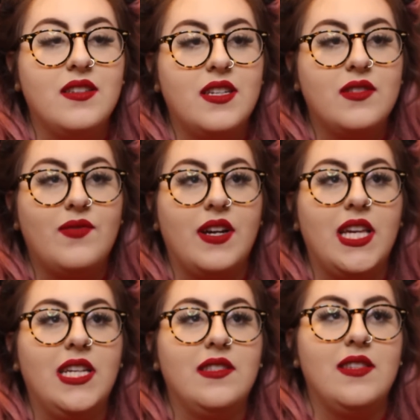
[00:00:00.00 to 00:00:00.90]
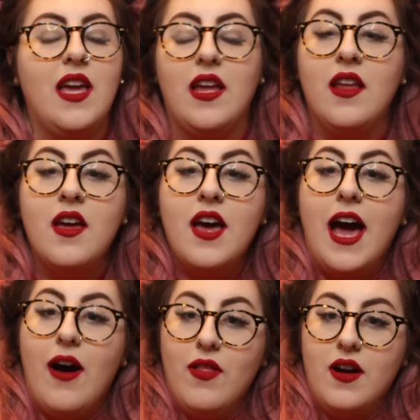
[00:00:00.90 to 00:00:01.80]
Like, it's fucking insane
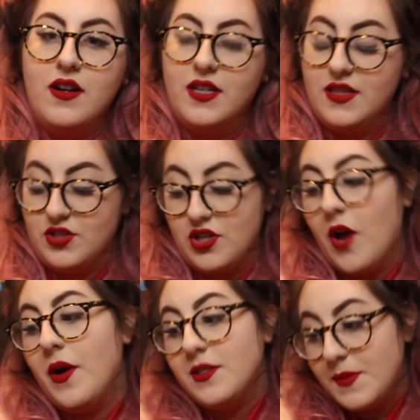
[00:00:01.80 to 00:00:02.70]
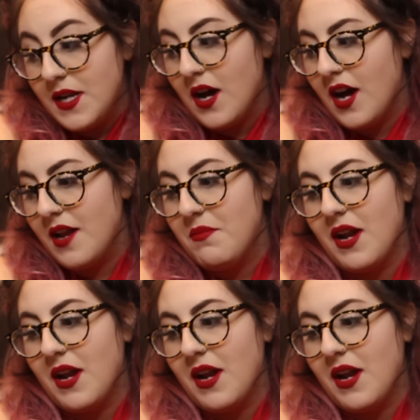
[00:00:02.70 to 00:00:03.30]
how long the show has been on,